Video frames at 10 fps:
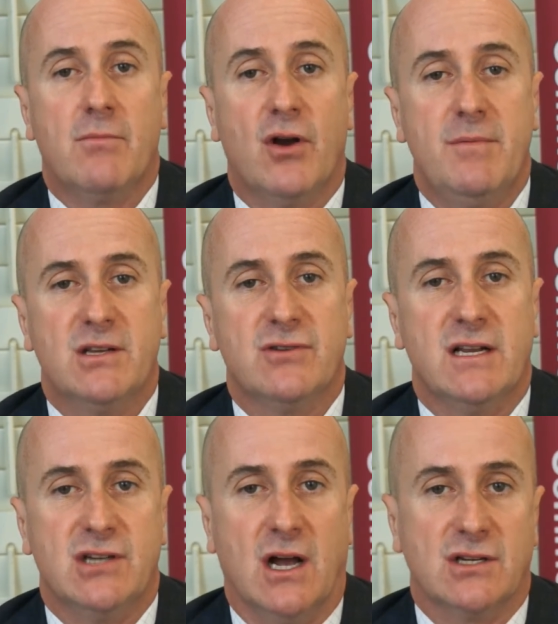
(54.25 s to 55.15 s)

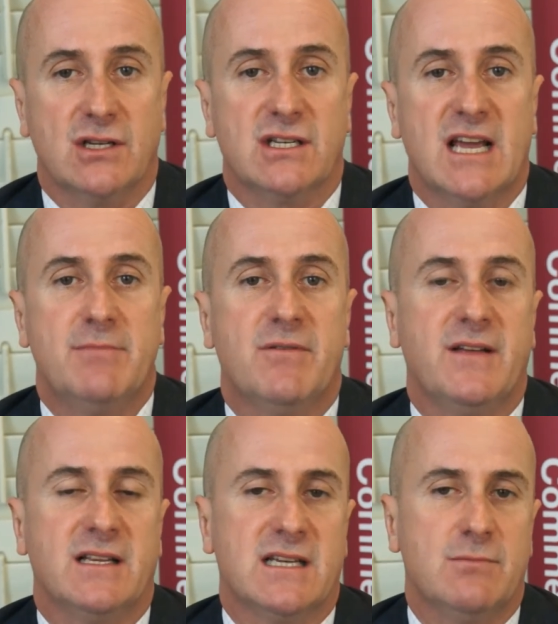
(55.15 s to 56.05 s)
Prohibitory injunctions can
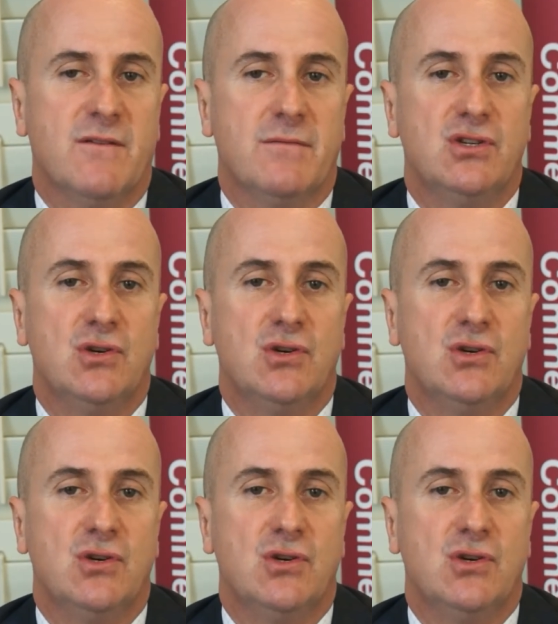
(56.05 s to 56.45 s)
prevent someone from